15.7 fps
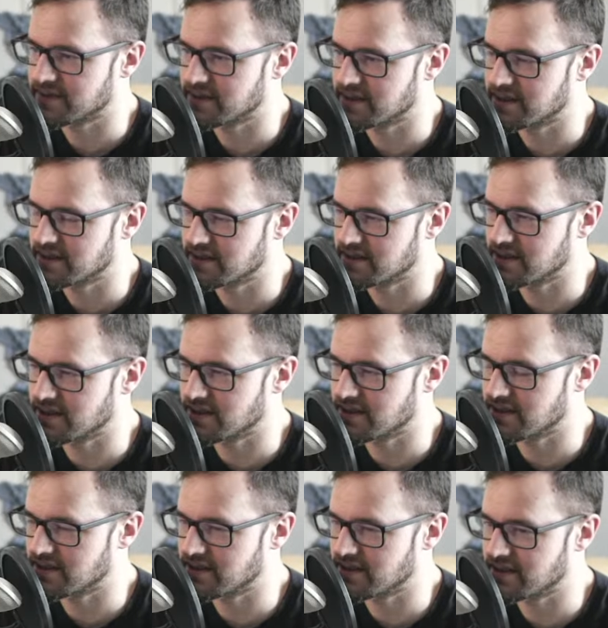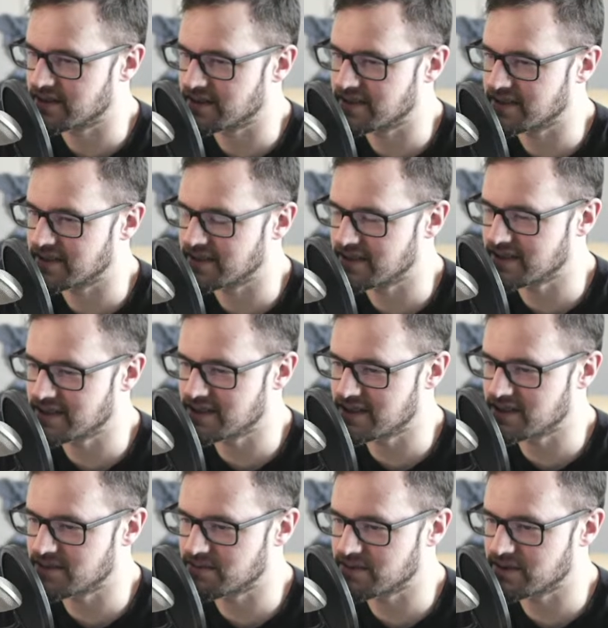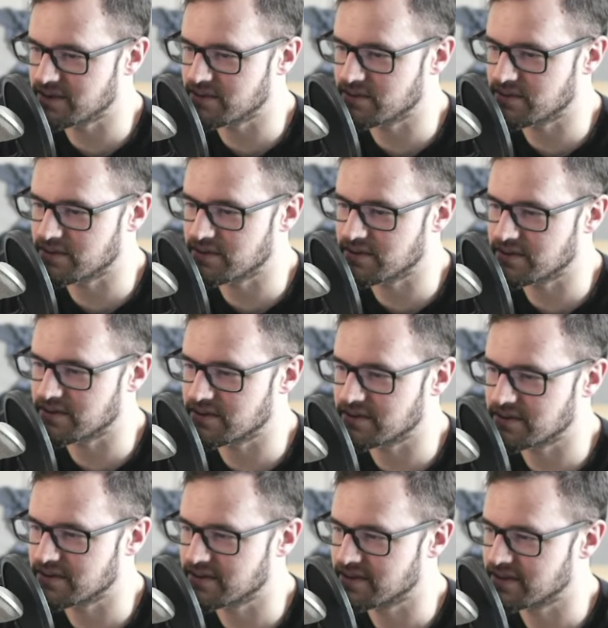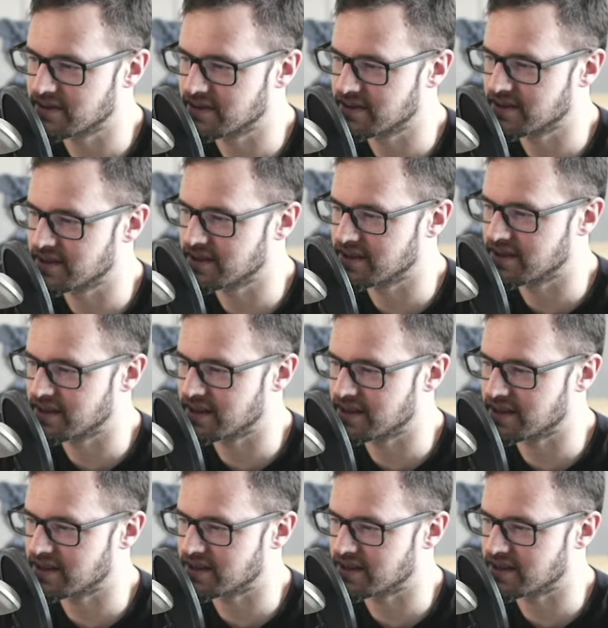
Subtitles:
So this is just really cool. I like this a